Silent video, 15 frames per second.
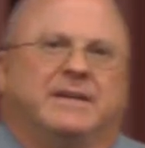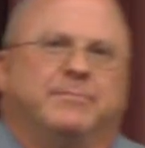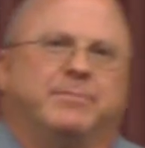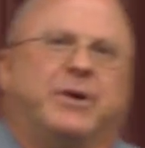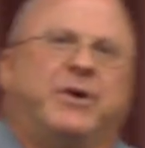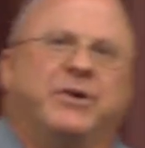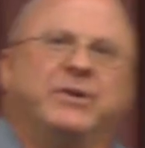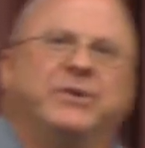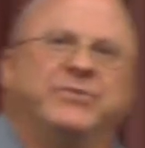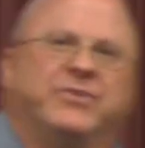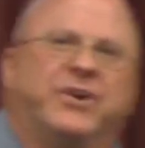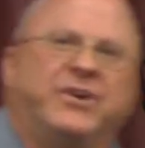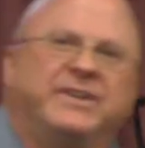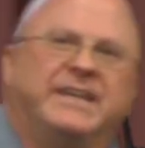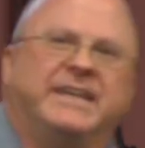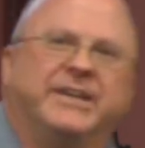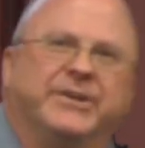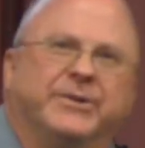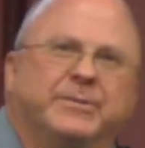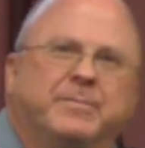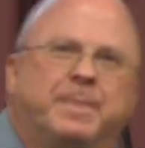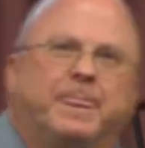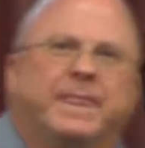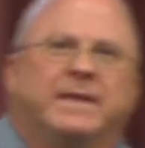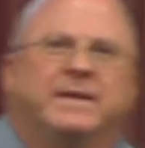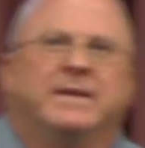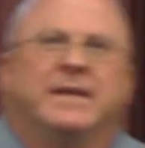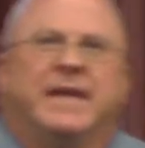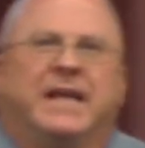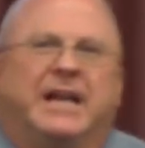Paul goes on here,
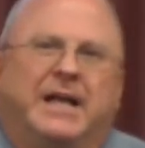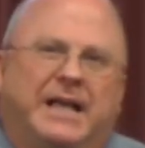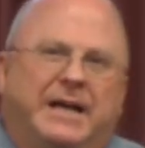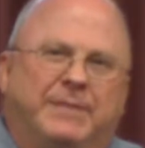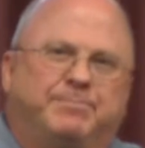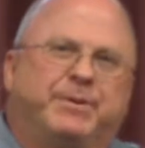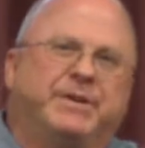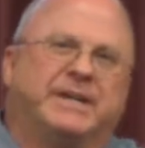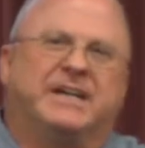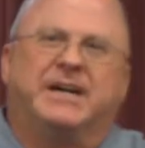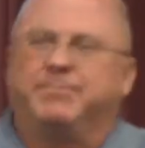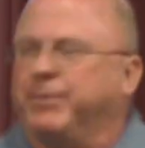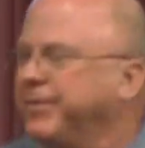and I put a couple